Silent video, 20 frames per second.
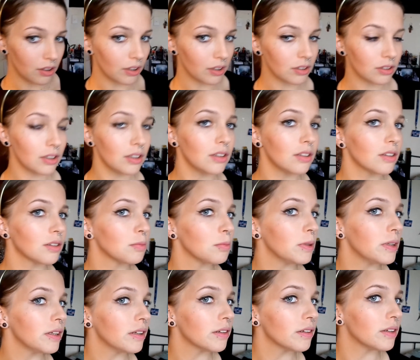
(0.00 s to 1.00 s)
actually looks
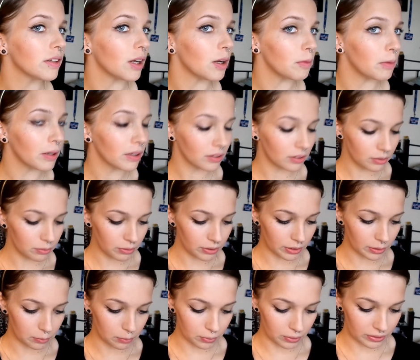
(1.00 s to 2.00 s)
pretty good. I'm actually really
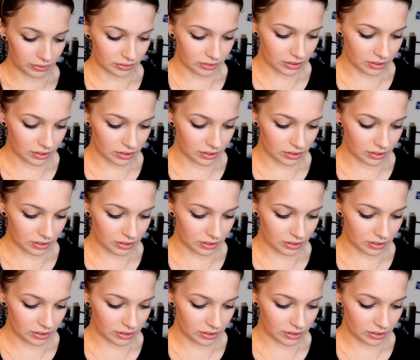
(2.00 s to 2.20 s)
impressed.